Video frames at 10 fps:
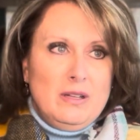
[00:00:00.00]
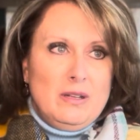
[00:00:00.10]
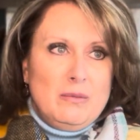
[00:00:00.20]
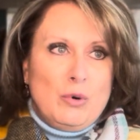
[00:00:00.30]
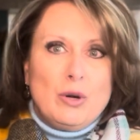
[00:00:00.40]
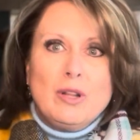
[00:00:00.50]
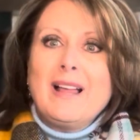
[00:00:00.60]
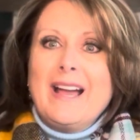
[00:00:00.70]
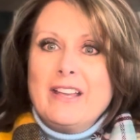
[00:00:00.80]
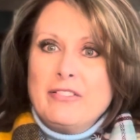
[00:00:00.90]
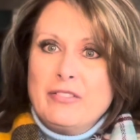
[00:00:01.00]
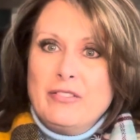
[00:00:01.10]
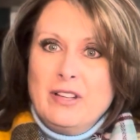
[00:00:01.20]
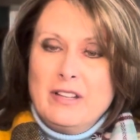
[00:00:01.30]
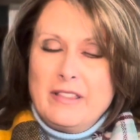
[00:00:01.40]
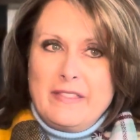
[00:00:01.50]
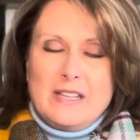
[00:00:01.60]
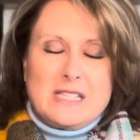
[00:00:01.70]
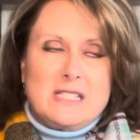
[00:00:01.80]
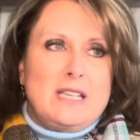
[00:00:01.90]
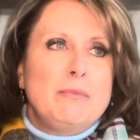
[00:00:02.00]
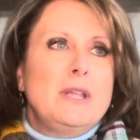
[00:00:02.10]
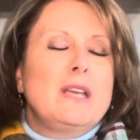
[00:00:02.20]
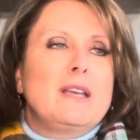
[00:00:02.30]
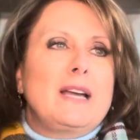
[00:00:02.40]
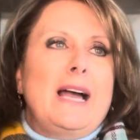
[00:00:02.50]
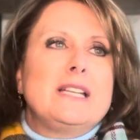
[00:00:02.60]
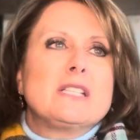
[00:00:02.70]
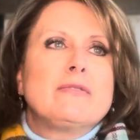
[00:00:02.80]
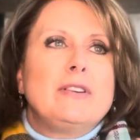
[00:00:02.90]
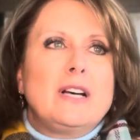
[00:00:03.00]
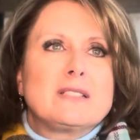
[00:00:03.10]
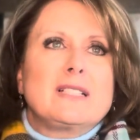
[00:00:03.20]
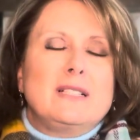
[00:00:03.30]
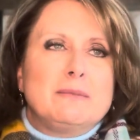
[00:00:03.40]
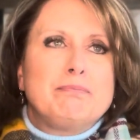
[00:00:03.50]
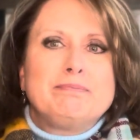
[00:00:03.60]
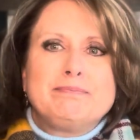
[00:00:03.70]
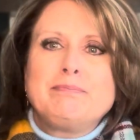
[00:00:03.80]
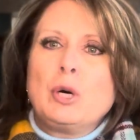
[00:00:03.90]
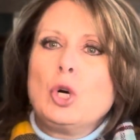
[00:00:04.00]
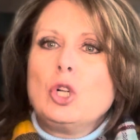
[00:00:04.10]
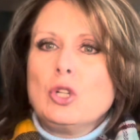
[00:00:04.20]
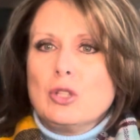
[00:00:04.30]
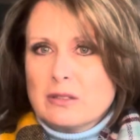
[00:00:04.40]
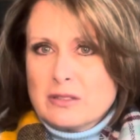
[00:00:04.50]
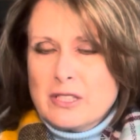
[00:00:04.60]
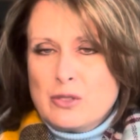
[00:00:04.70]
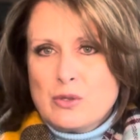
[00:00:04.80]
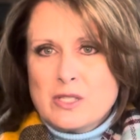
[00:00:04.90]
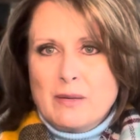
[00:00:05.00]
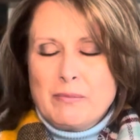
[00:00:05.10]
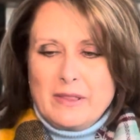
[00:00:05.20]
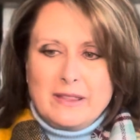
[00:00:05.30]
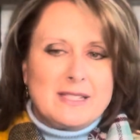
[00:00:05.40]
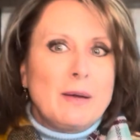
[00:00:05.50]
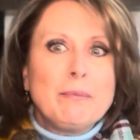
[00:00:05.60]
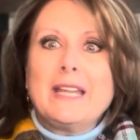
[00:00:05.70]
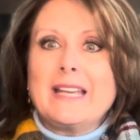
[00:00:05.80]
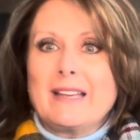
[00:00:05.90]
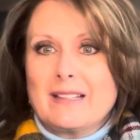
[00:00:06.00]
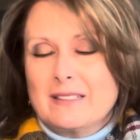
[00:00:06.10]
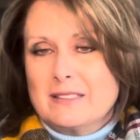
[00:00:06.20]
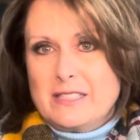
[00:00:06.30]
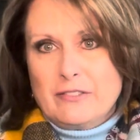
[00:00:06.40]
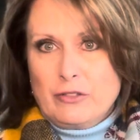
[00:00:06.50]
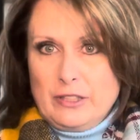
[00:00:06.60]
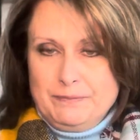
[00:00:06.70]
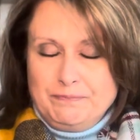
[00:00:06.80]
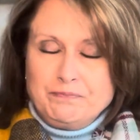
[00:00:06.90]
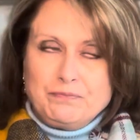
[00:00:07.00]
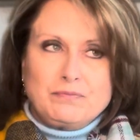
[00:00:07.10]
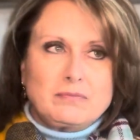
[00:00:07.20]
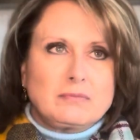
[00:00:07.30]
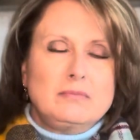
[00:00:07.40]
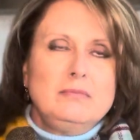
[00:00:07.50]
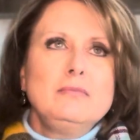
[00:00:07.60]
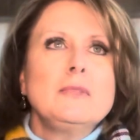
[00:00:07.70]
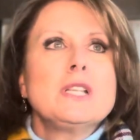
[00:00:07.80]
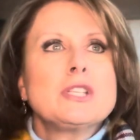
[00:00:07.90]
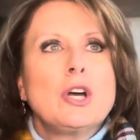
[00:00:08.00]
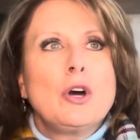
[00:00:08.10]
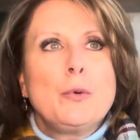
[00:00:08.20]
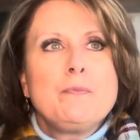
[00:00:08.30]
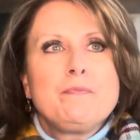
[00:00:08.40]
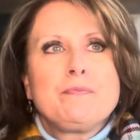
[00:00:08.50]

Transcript: life than this. Something, I just felt a pull to do something different. So